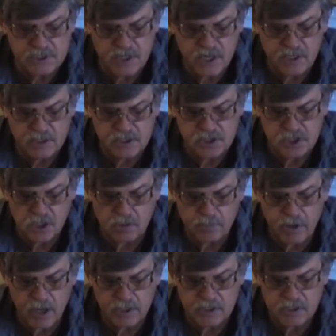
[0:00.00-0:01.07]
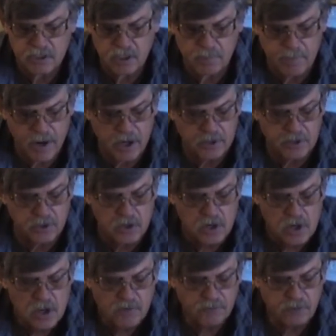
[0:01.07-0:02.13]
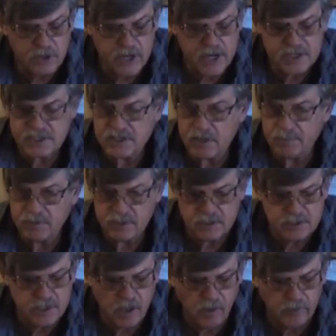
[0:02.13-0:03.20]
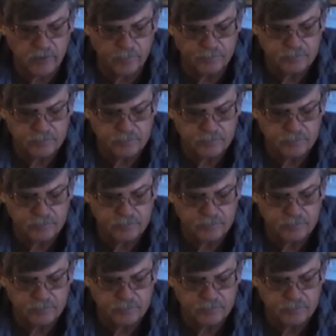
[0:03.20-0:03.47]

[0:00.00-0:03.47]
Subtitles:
take this young man to the commander, for he has something to tell him.